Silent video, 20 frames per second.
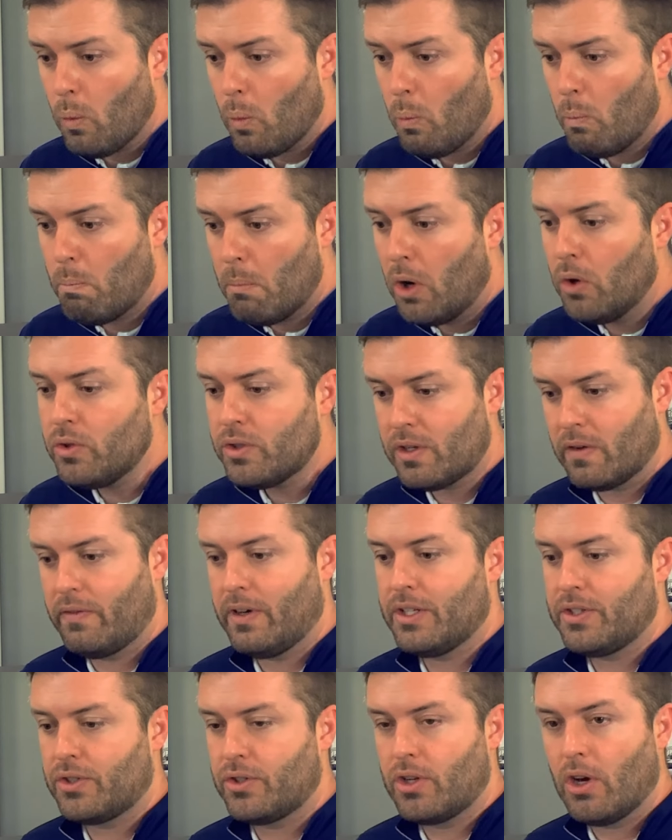Most of
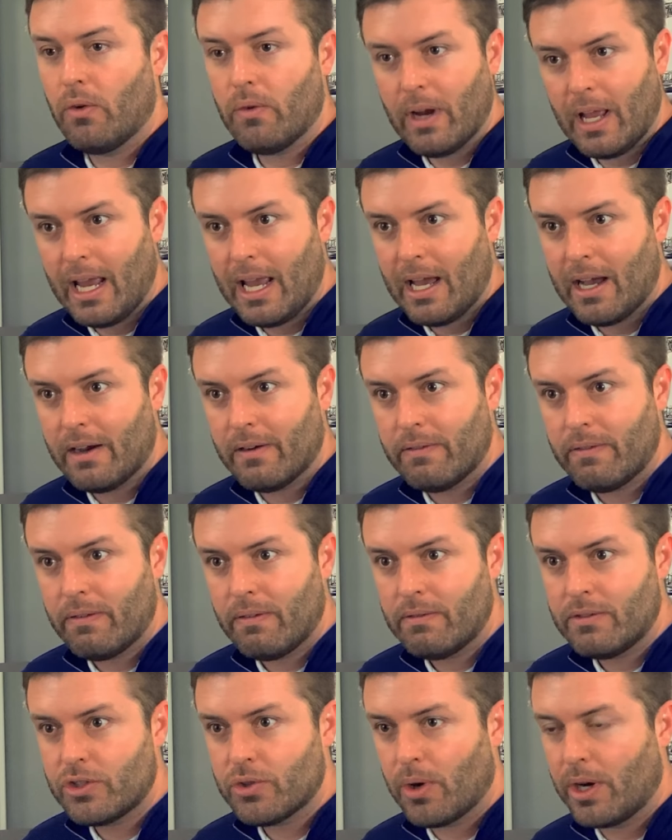us don't
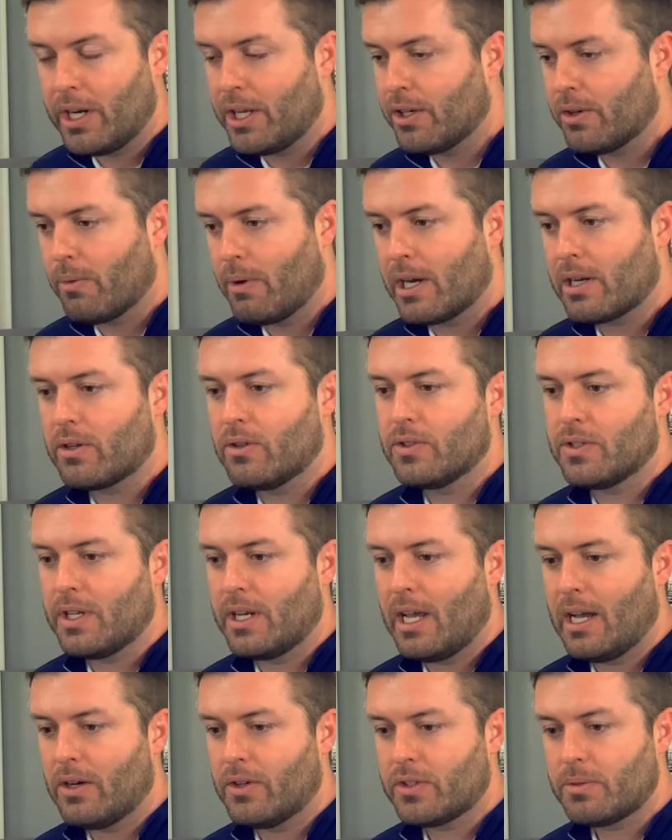have training directors
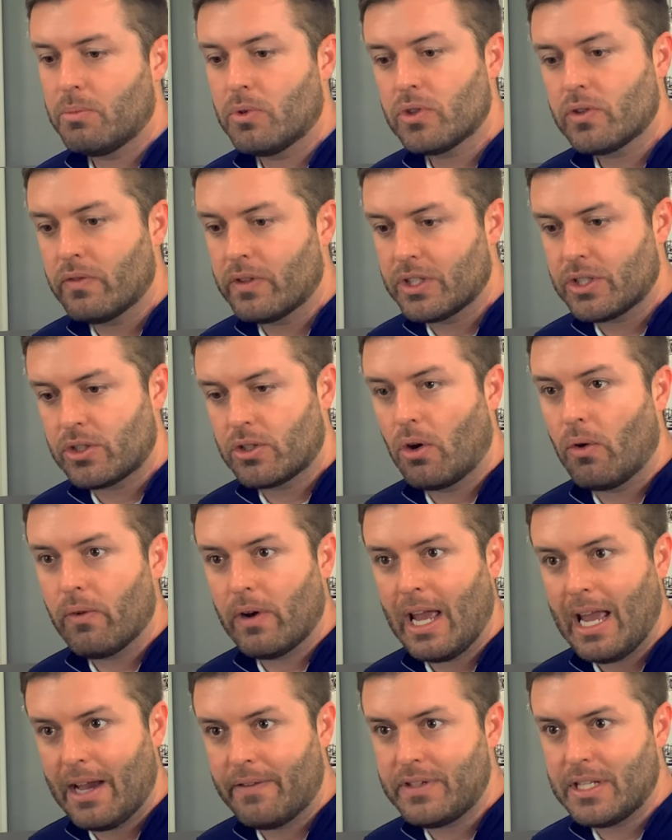in-house. Most of us
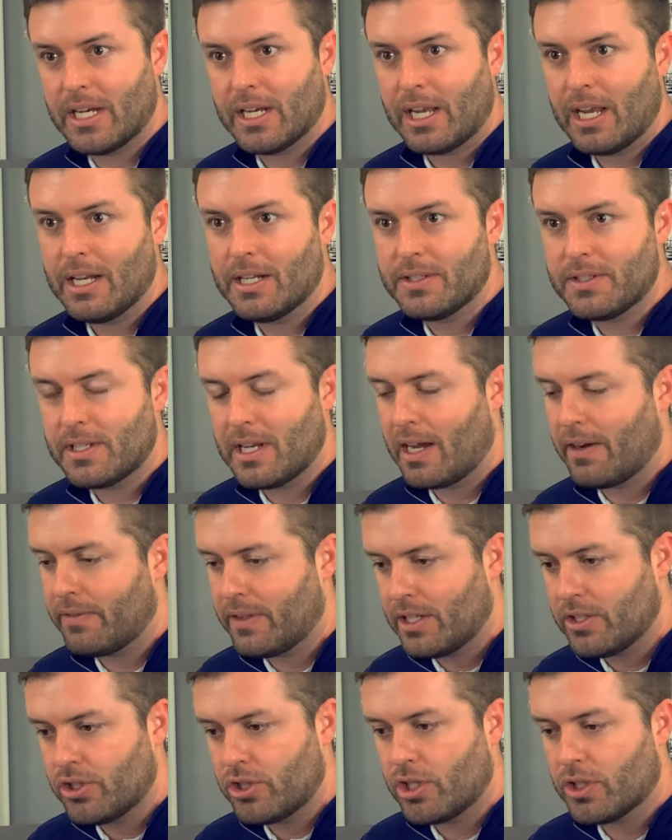don't have dedicated staff
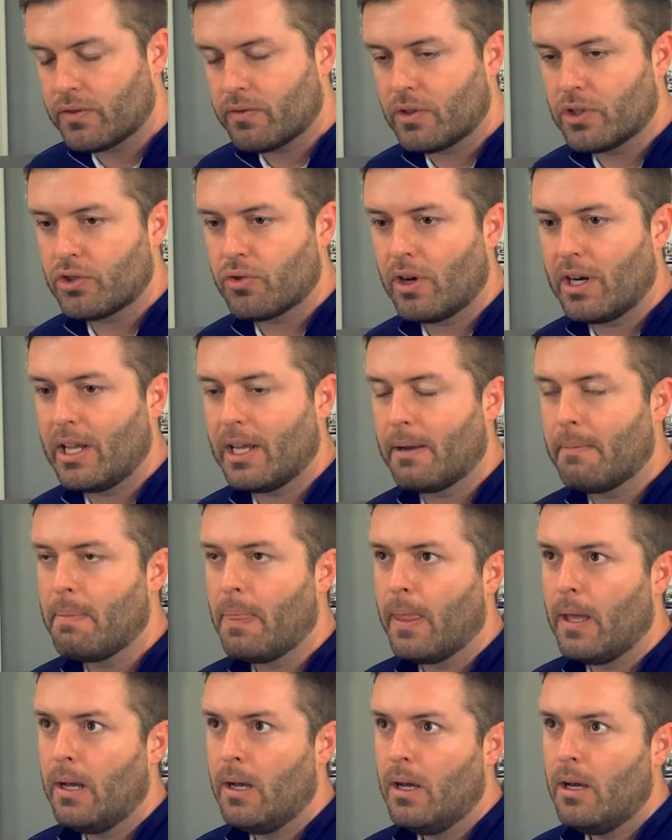that's just for training.
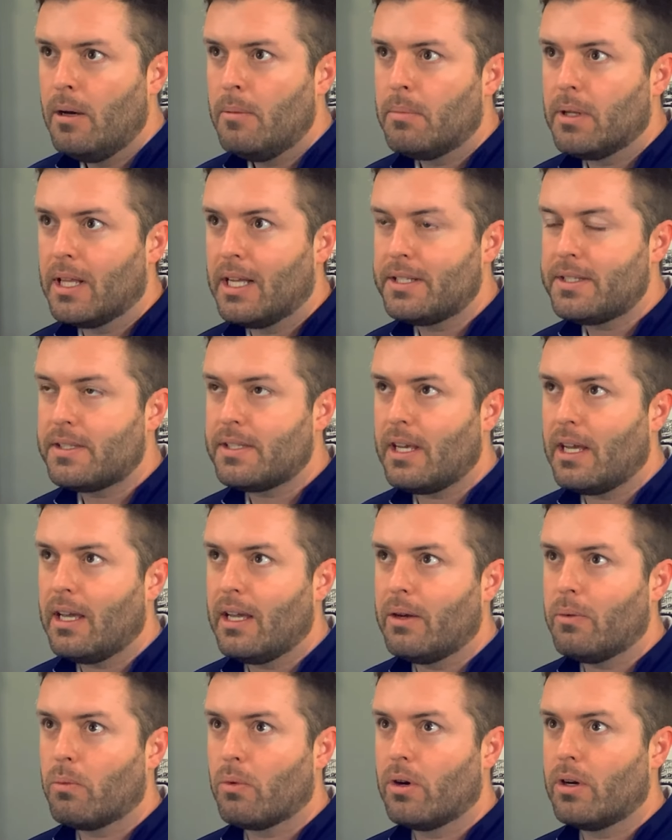But let's
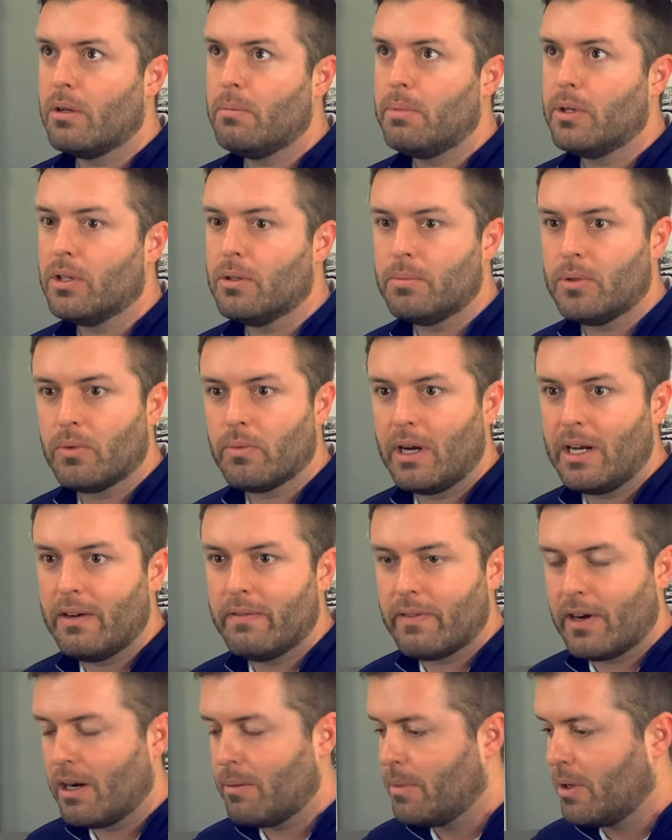say we're in a billable rate
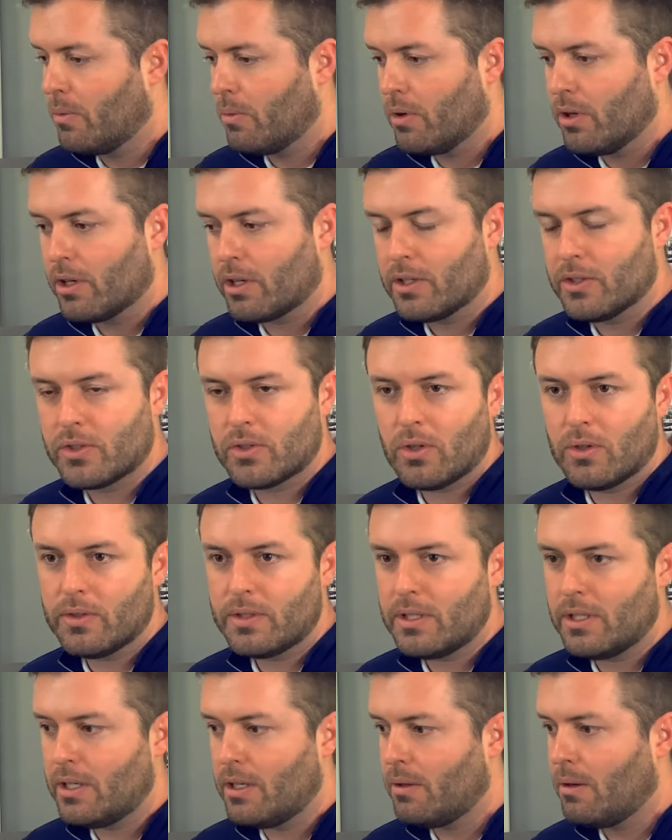environment. We're a
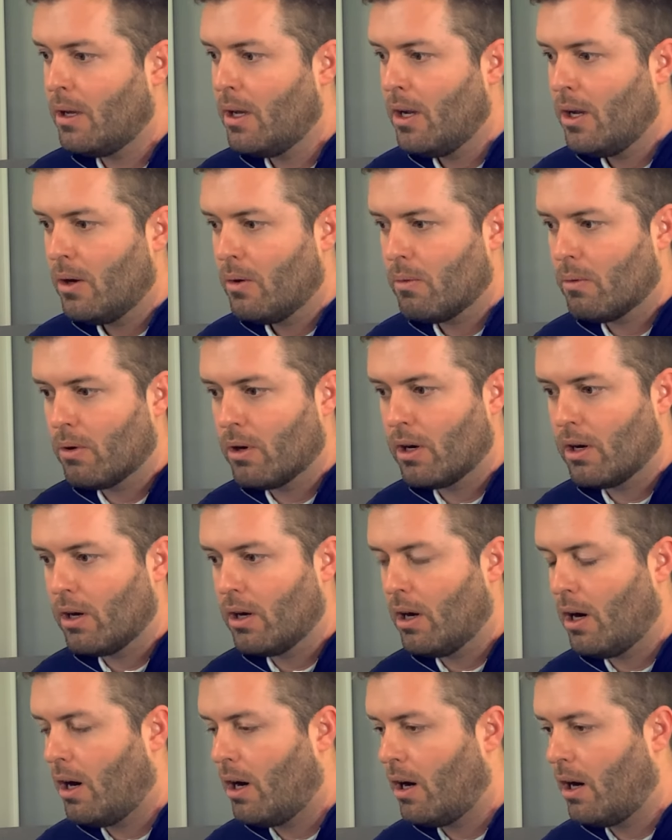consultant,
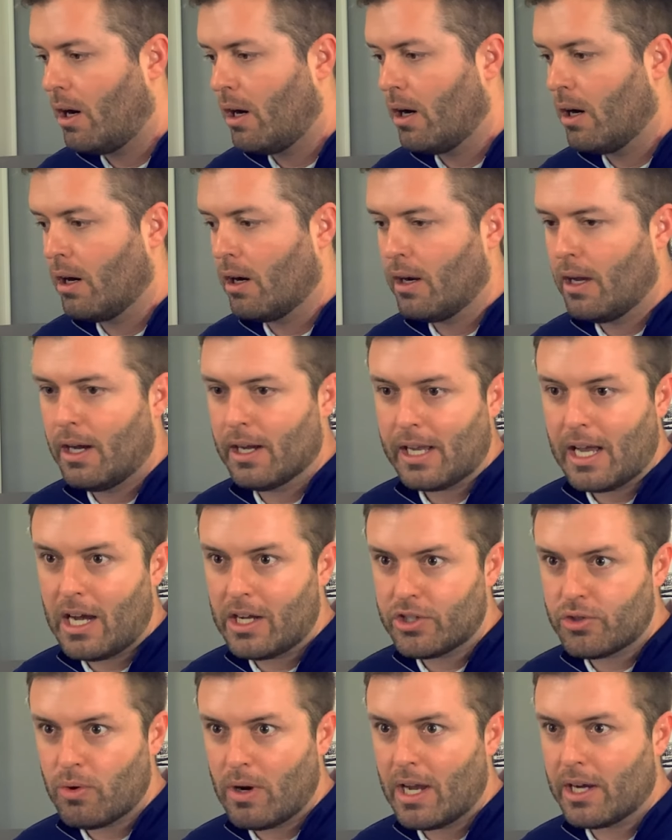we're a
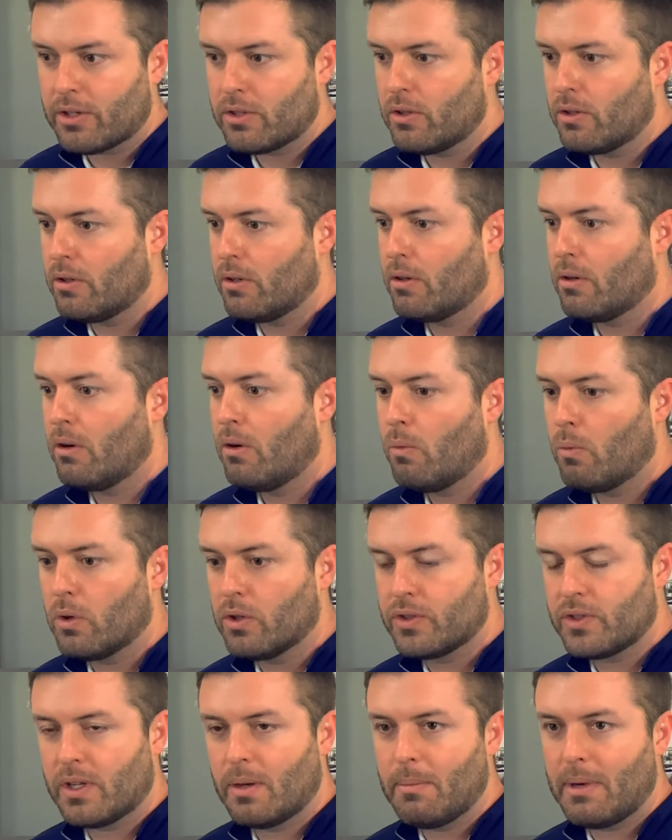contractor,
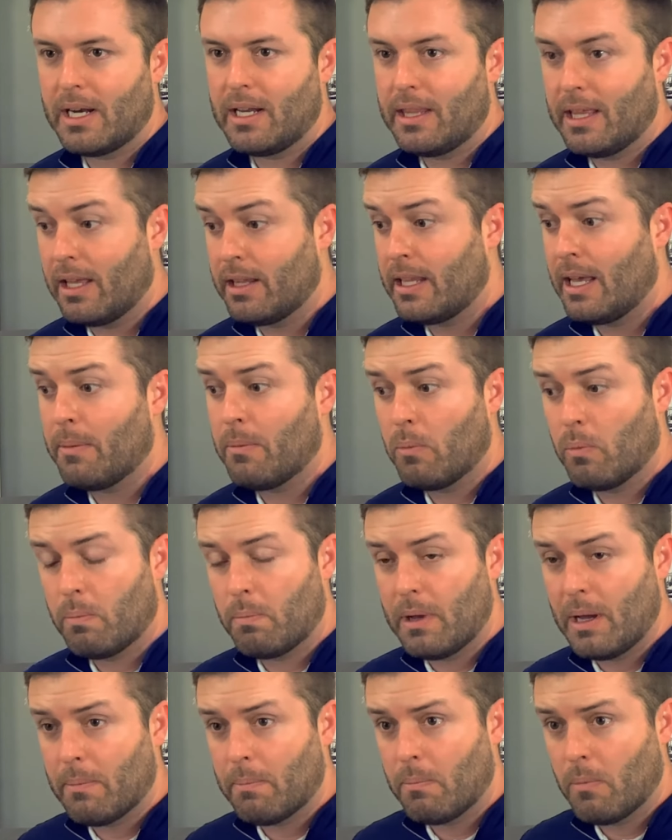we're somebody that
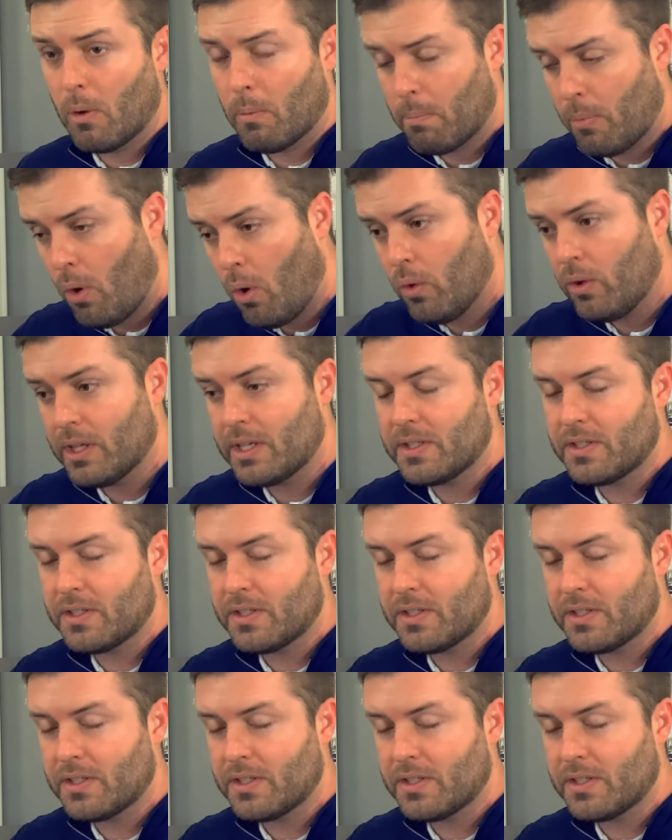we're pulling